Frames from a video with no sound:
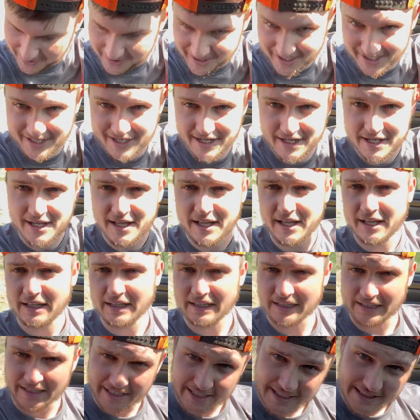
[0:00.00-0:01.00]
doing it
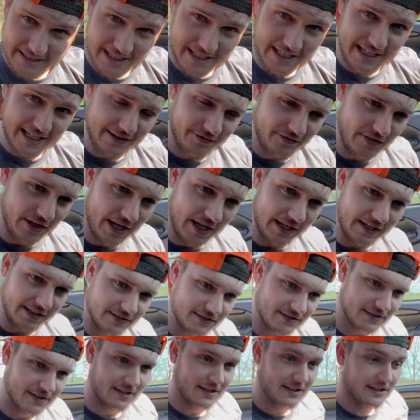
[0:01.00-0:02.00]
late in the
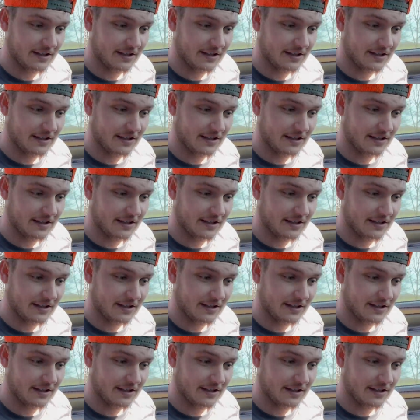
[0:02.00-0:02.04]
evenings,